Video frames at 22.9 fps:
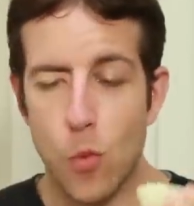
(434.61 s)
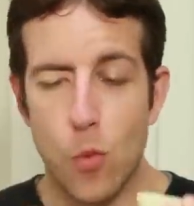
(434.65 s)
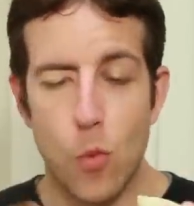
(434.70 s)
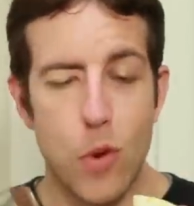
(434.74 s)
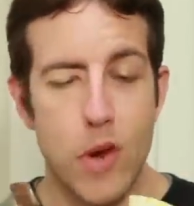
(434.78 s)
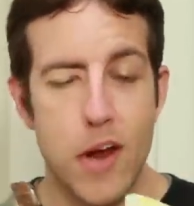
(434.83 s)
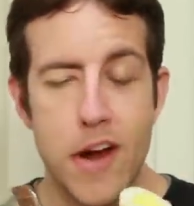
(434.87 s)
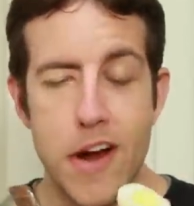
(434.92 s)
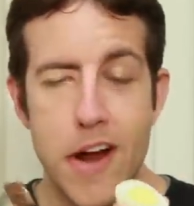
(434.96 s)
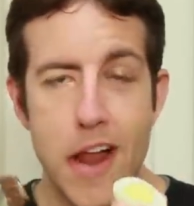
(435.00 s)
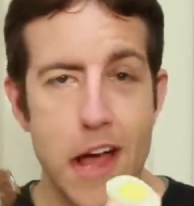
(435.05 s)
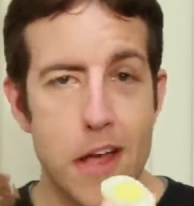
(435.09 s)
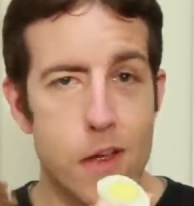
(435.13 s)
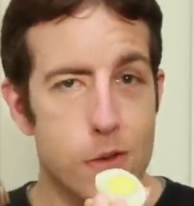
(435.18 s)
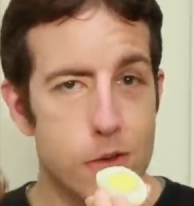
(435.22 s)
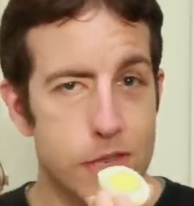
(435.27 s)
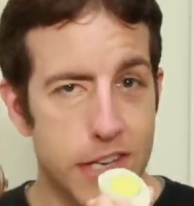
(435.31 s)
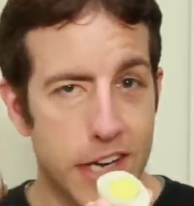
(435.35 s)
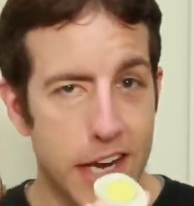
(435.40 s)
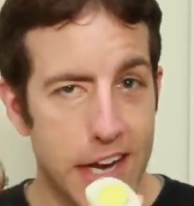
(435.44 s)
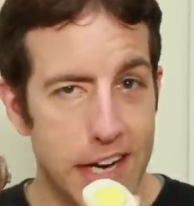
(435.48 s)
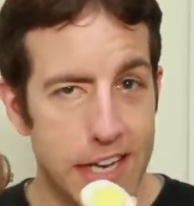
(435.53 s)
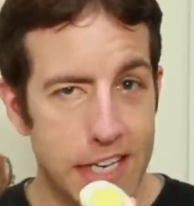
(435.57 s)
We are not
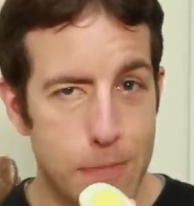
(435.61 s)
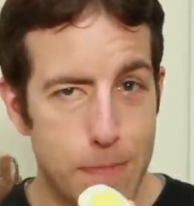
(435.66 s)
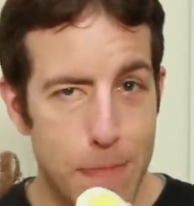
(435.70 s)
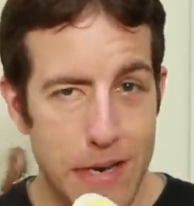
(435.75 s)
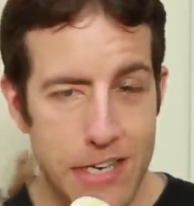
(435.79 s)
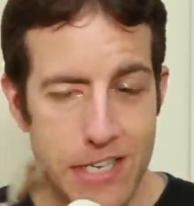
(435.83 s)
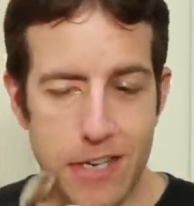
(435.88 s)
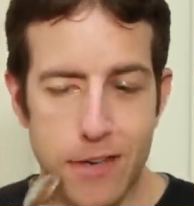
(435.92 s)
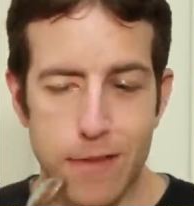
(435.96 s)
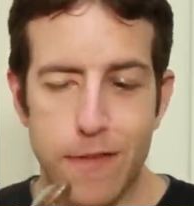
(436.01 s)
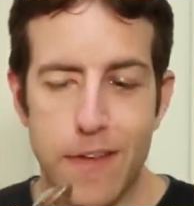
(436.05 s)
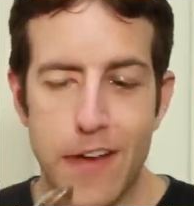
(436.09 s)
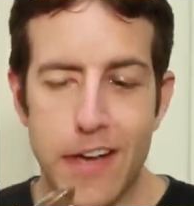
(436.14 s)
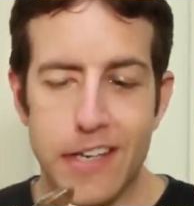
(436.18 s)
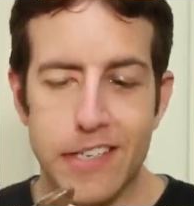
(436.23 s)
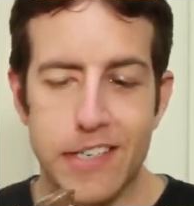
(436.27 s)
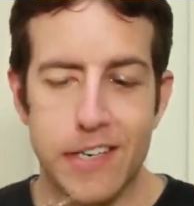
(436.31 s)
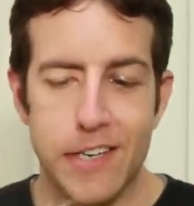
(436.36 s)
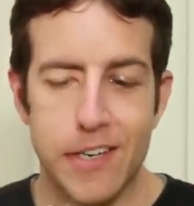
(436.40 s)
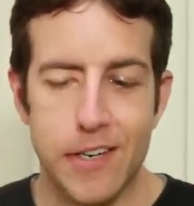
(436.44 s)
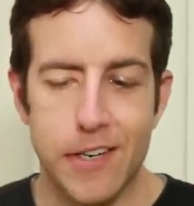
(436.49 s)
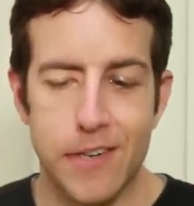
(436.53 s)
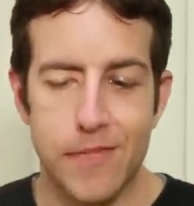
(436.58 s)
using any special
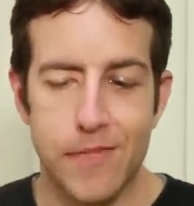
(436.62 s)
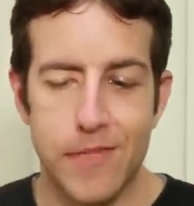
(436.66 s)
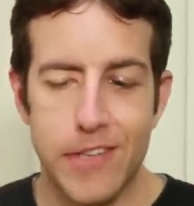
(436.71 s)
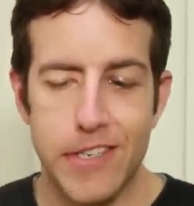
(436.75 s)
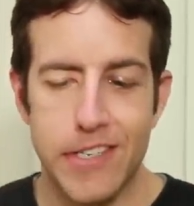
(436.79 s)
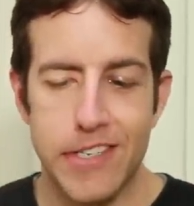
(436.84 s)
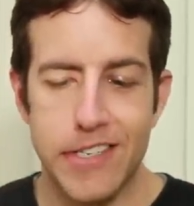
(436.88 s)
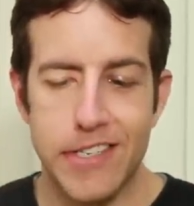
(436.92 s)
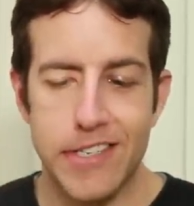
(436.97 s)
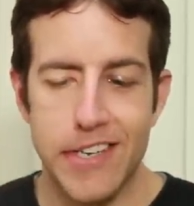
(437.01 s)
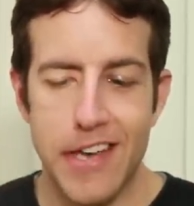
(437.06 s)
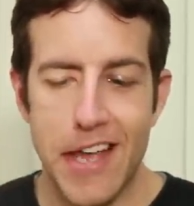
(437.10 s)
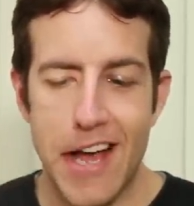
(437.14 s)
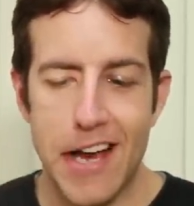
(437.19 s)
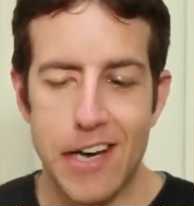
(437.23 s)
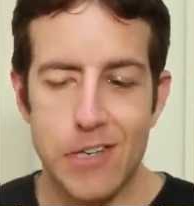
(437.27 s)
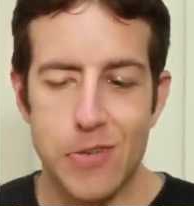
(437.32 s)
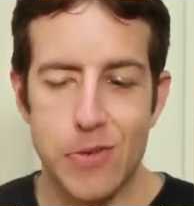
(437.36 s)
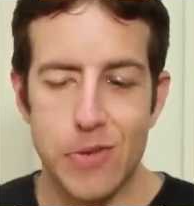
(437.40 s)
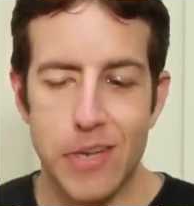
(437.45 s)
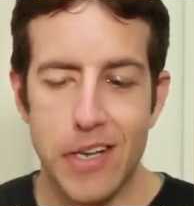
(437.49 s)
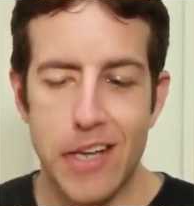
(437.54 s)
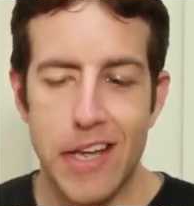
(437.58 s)
effects here. This is an
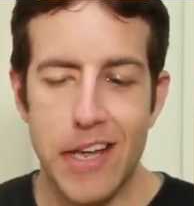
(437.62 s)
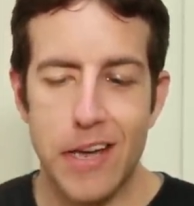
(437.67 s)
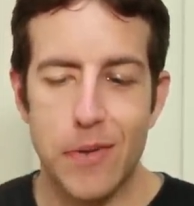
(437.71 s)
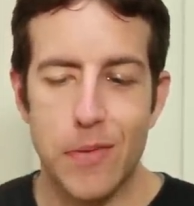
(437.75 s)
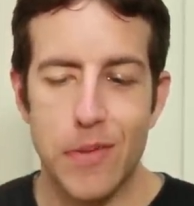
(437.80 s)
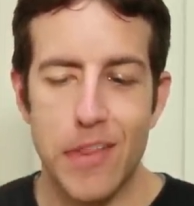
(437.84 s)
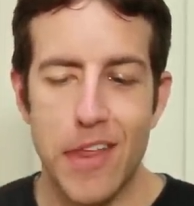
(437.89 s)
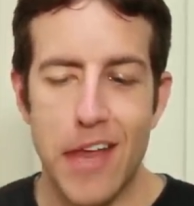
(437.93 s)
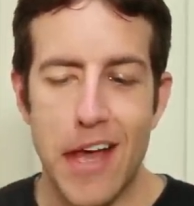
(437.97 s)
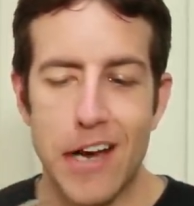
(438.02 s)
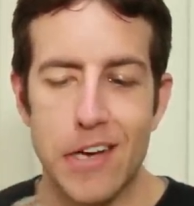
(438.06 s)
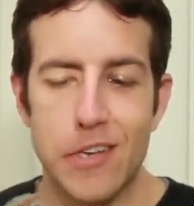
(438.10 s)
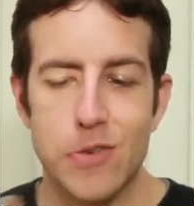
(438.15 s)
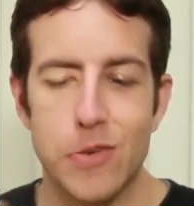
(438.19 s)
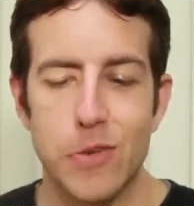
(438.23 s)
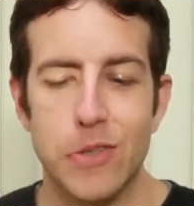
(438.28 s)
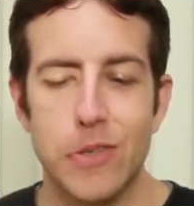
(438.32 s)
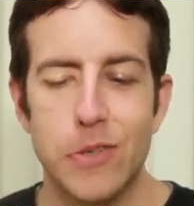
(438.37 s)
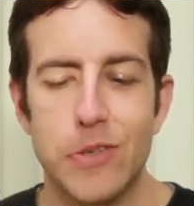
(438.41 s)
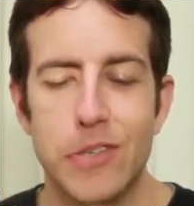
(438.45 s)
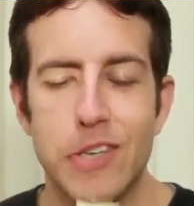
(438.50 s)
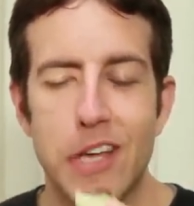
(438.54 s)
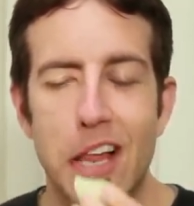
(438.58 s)
actual egg with actual
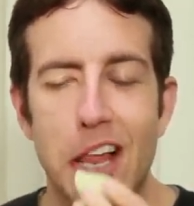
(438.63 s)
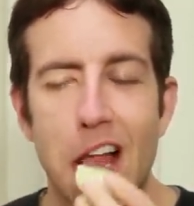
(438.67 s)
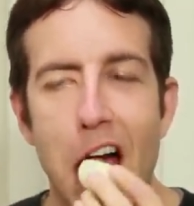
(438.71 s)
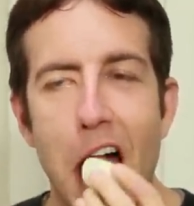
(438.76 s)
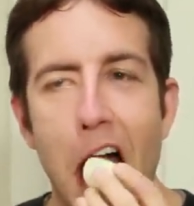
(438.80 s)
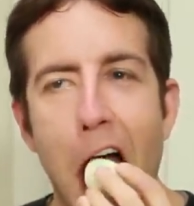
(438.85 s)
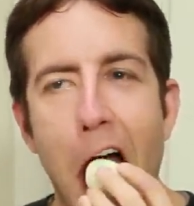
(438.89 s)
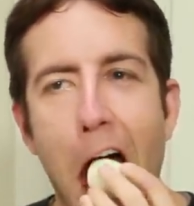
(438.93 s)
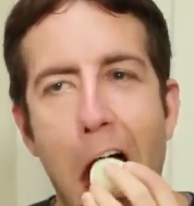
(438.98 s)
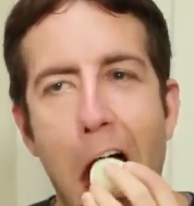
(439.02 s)
Nutella.